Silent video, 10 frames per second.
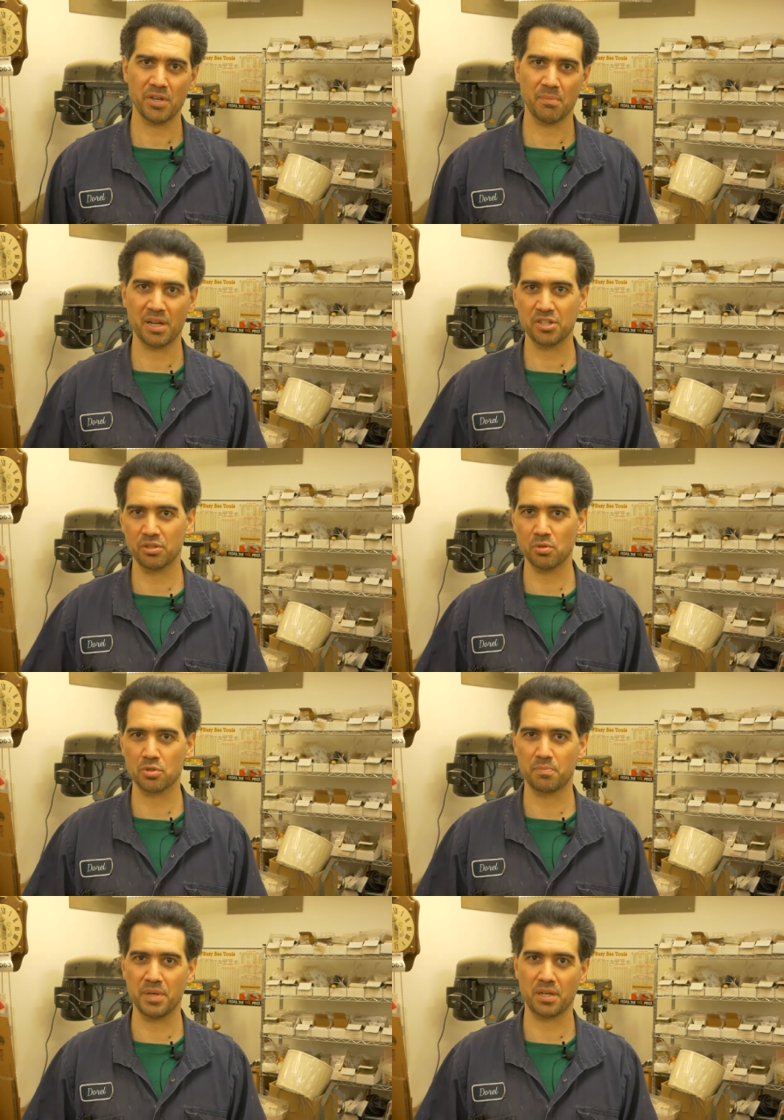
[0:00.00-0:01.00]
imagine
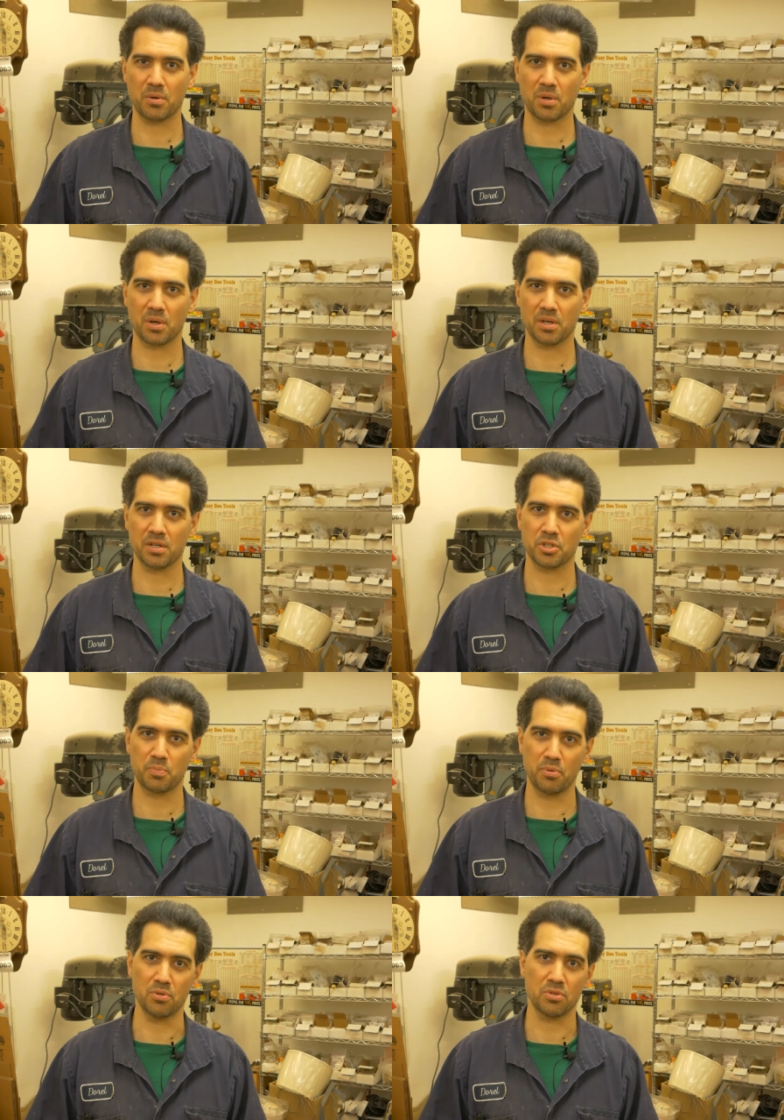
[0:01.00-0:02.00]
those big uh,
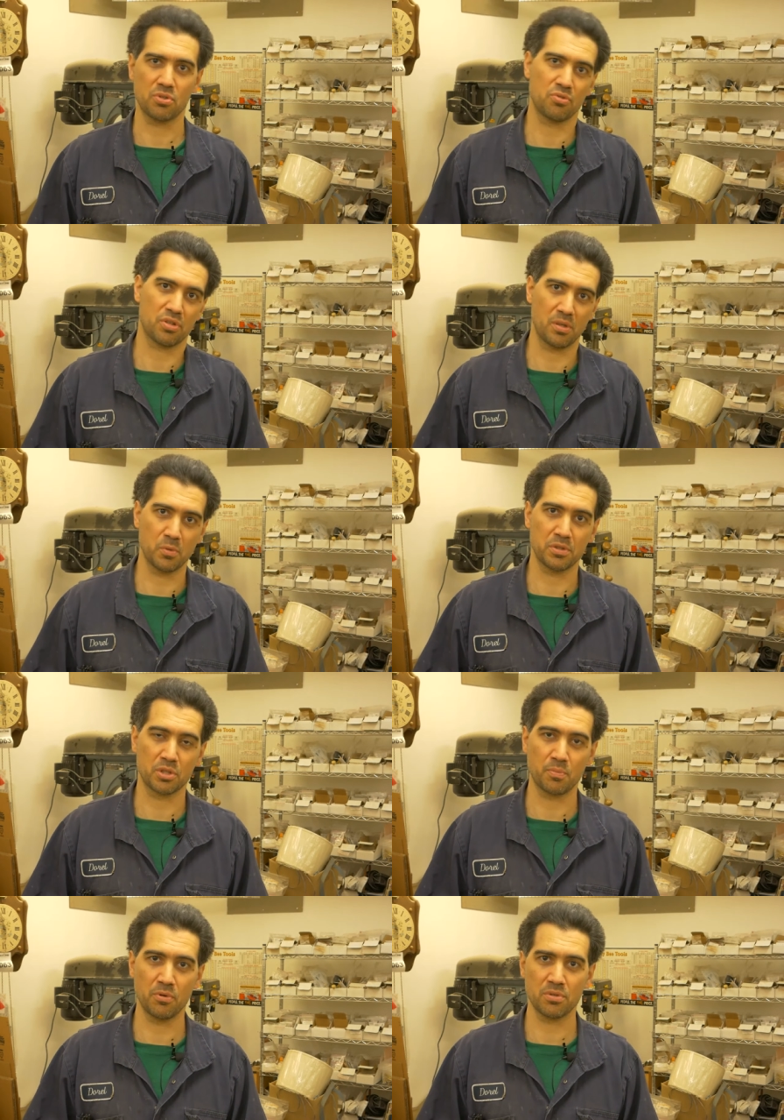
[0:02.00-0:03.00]
spoons, usually wooden
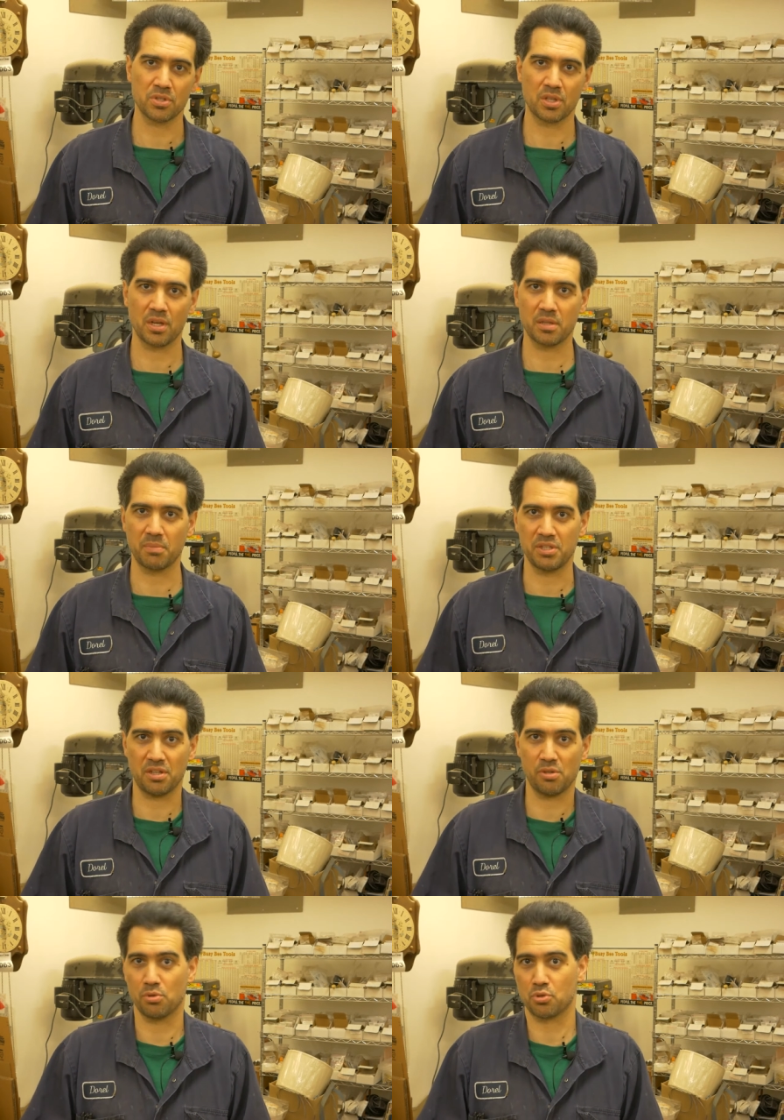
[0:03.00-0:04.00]
spoons, that
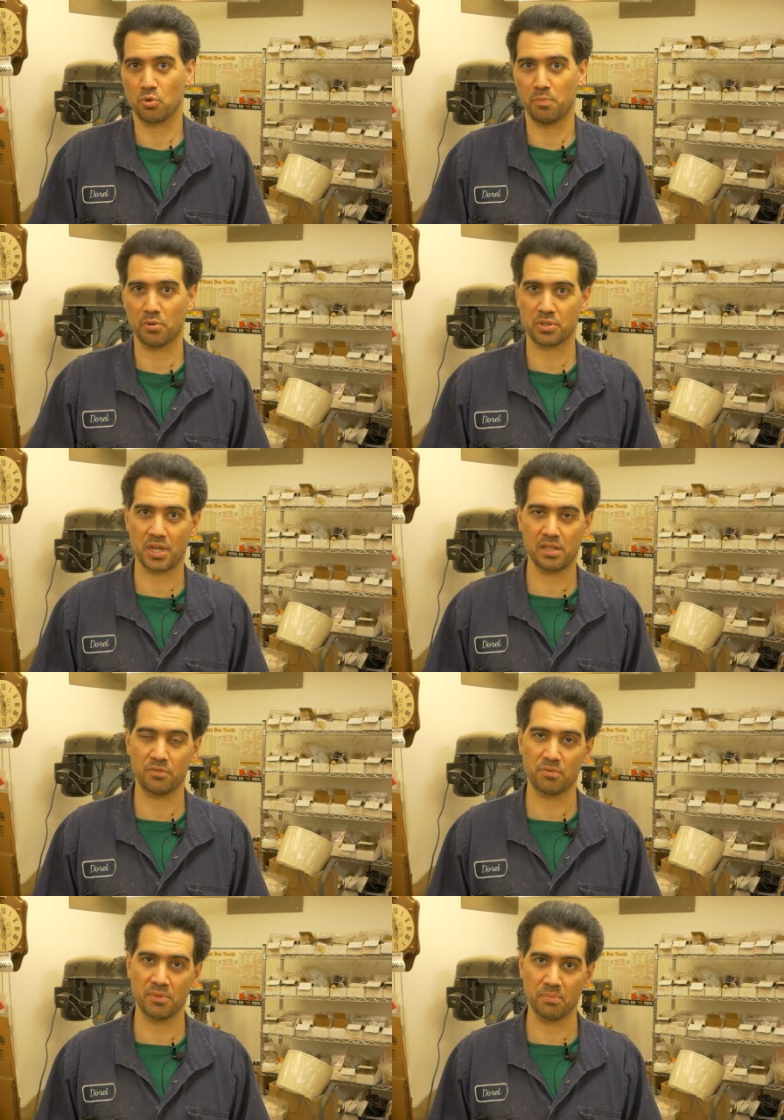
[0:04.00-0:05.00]
basically you scoop your
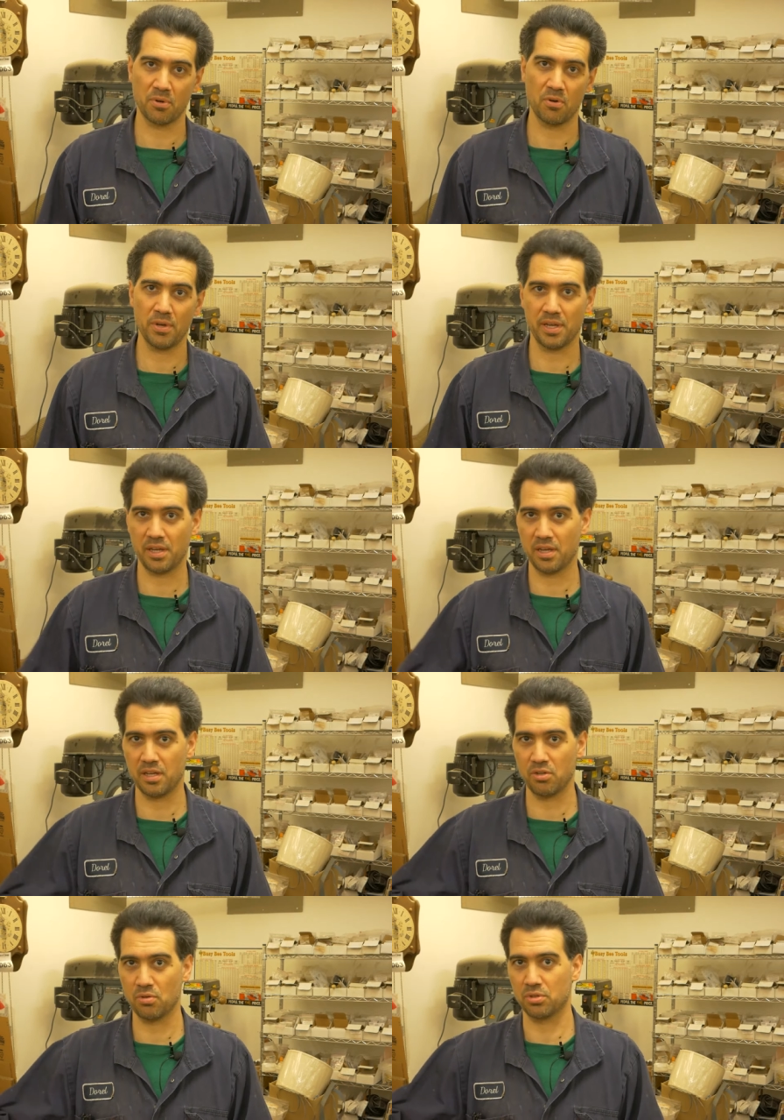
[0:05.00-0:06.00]
salad from the bowl
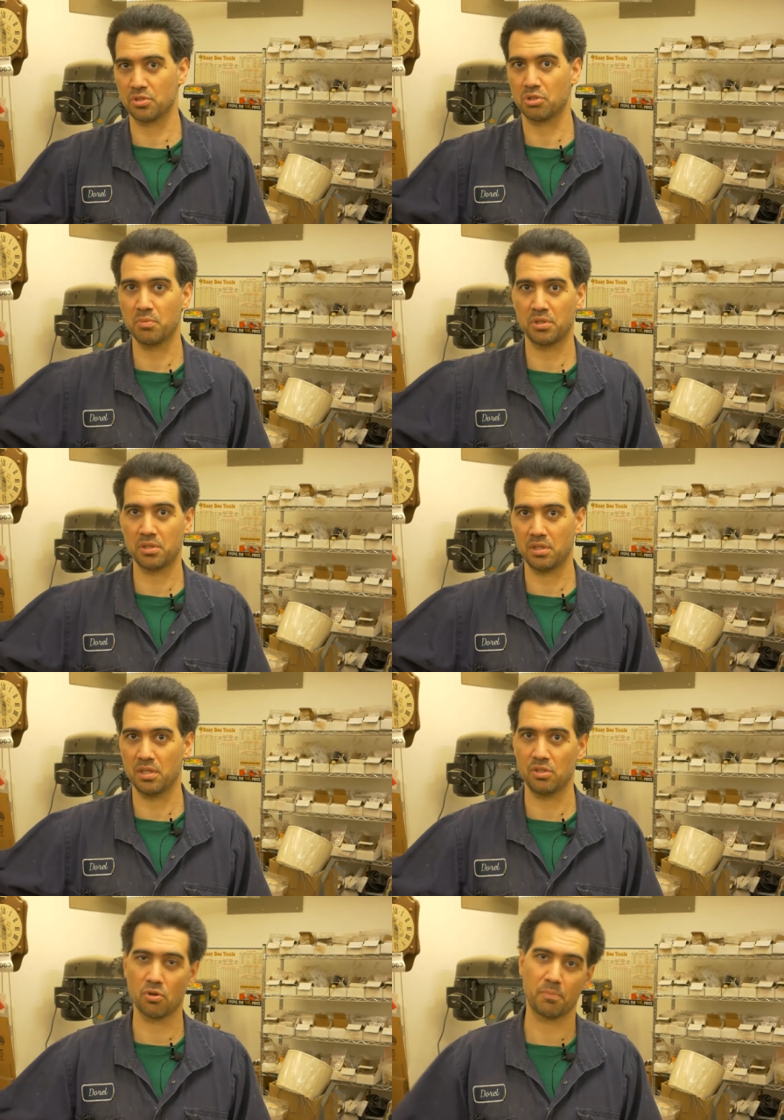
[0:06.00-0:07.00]
and you distribute it
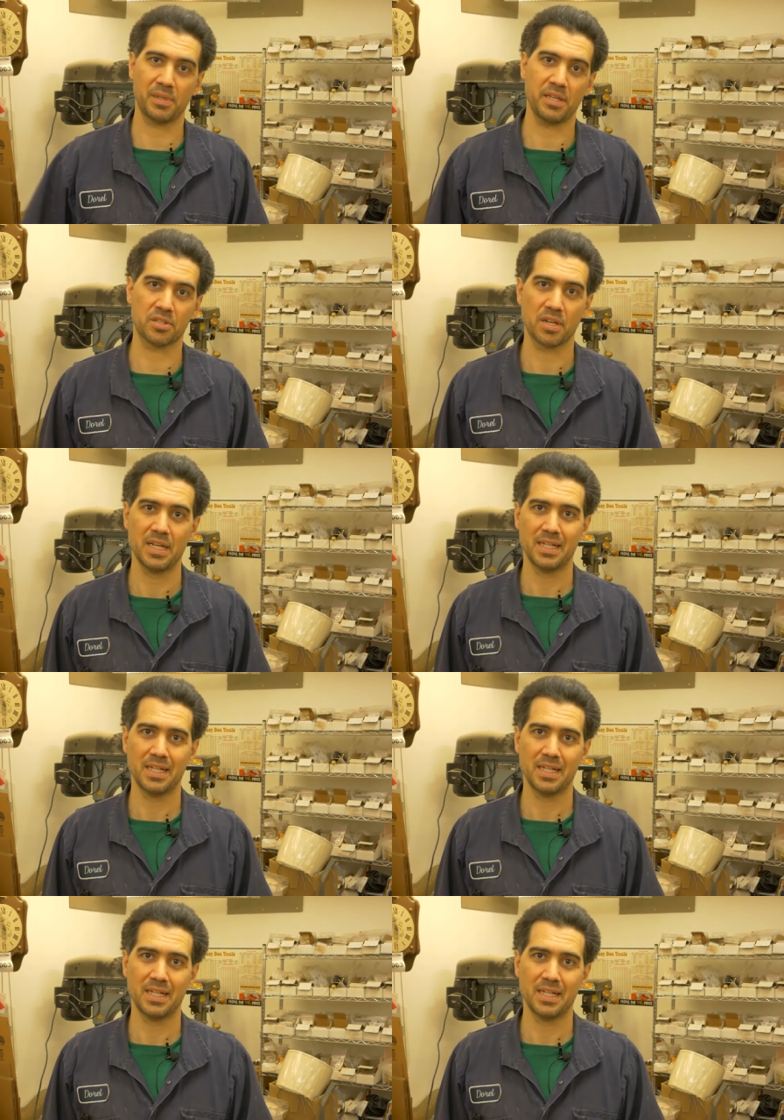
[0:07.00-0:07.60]
in your plates.